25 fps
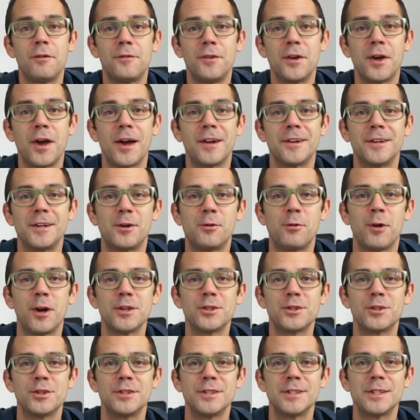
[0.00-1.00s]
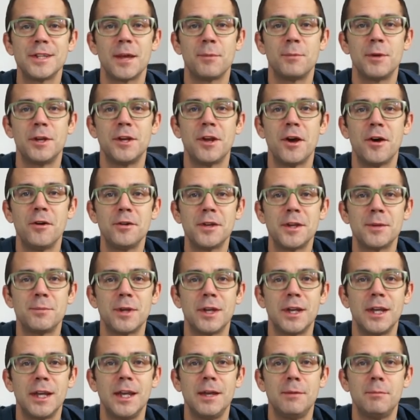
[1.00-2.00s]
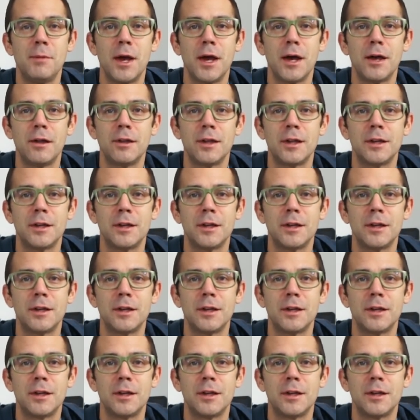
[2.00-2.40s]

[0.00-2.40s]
If you got any questions, let me know. Give me an email